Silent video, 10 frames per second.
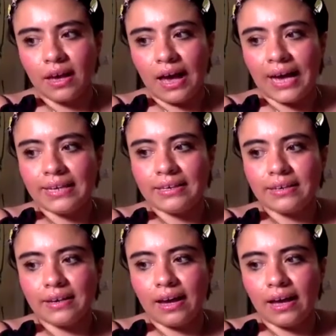I
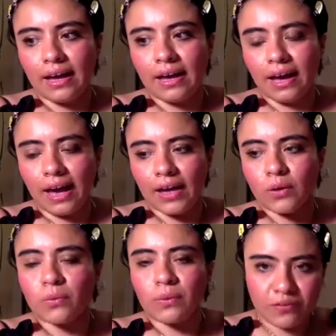
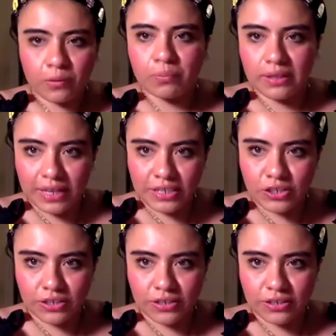don't write for
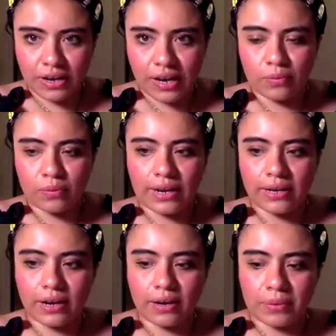pleasure. I write
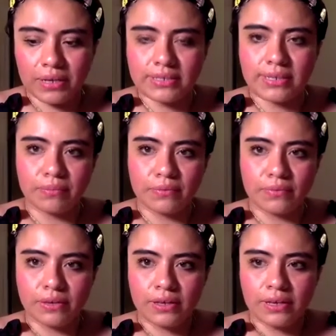because
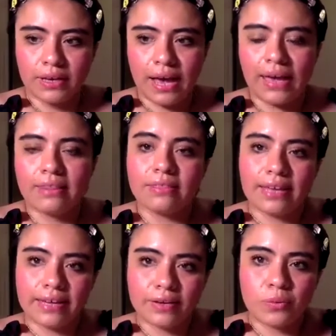I
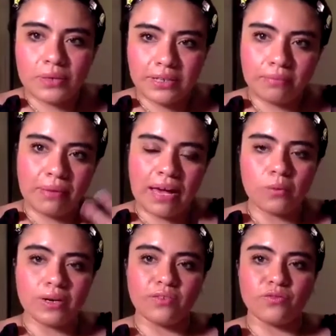like reading back
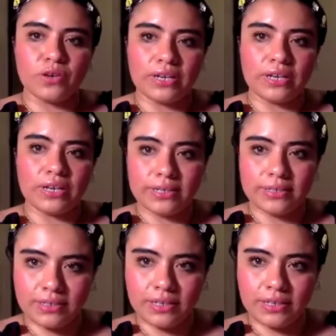what I've written when
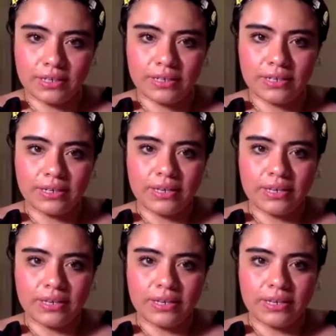it's good.